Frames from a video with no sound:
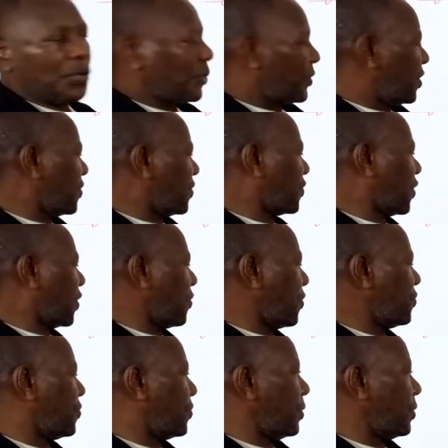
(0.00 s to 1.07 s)
This
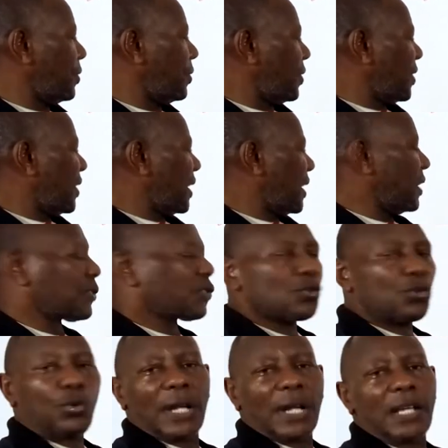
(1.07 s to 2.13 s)
stage is
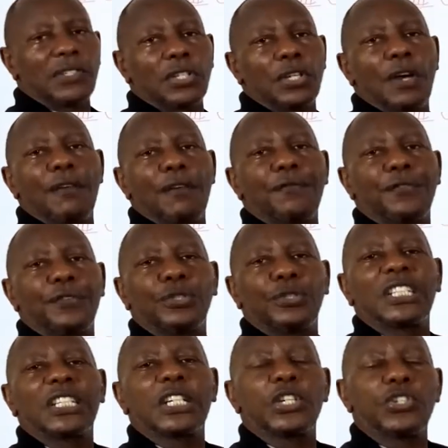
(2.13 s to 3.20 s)
known as
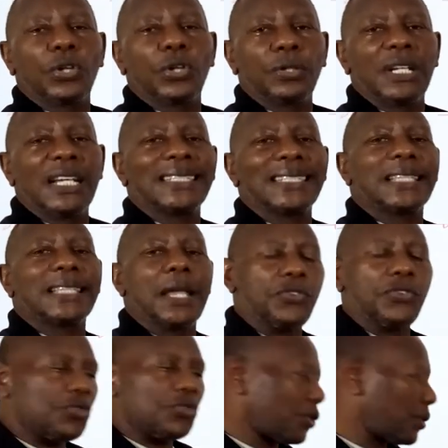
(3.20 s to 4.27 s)
filtration
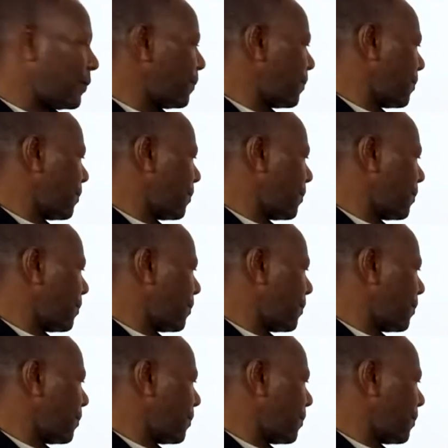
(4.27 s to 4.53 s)
stage.